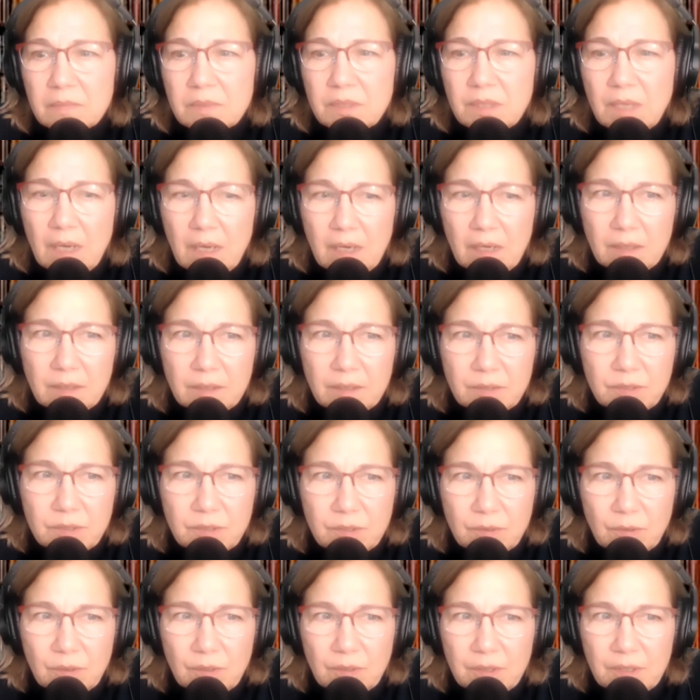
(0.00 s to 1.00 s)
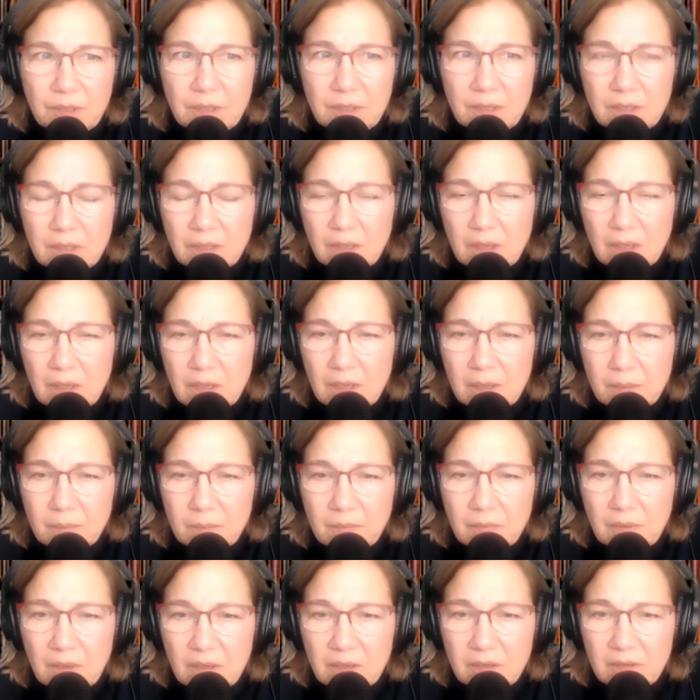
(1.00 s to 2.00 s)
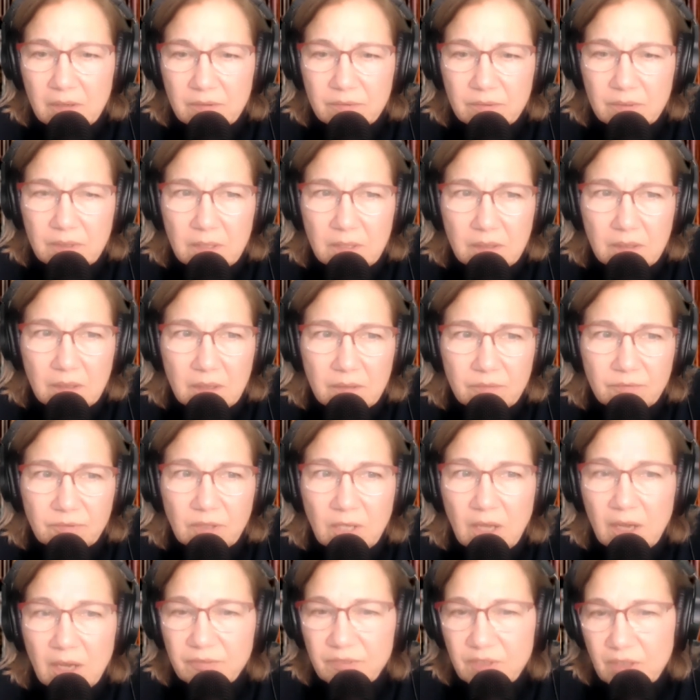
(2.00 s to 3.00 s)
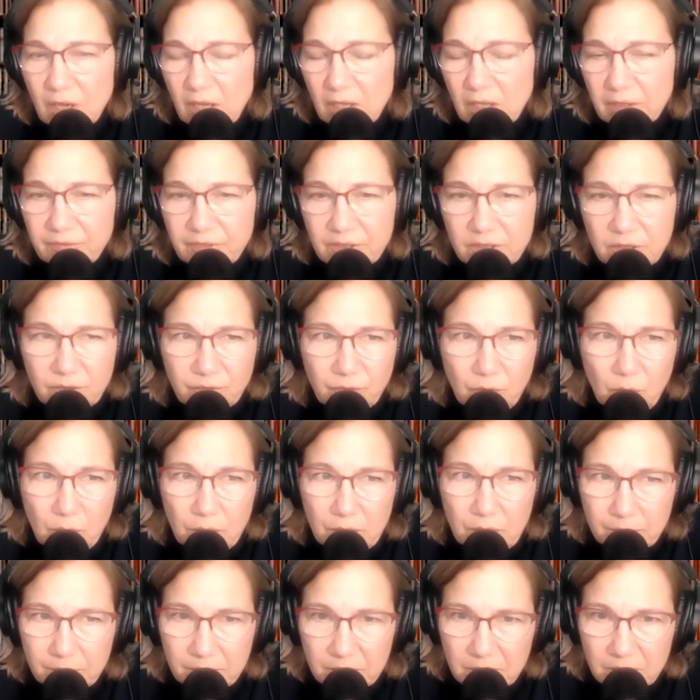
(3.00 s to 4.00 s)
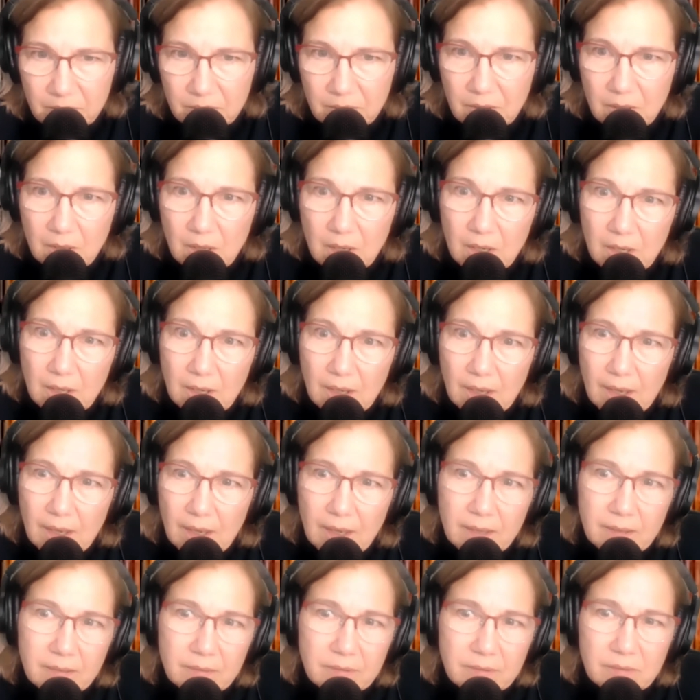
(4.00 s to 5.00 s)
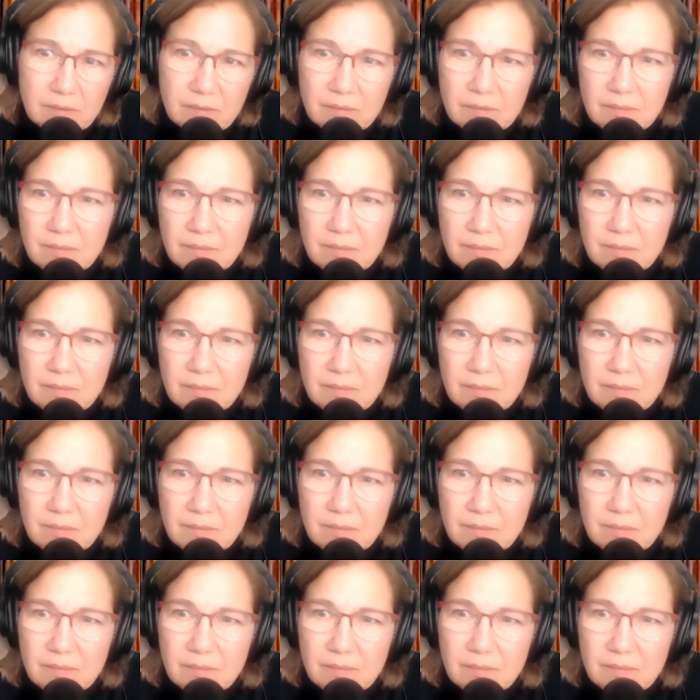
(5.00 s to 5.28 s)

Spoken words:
tell a story of love in all of its forms. And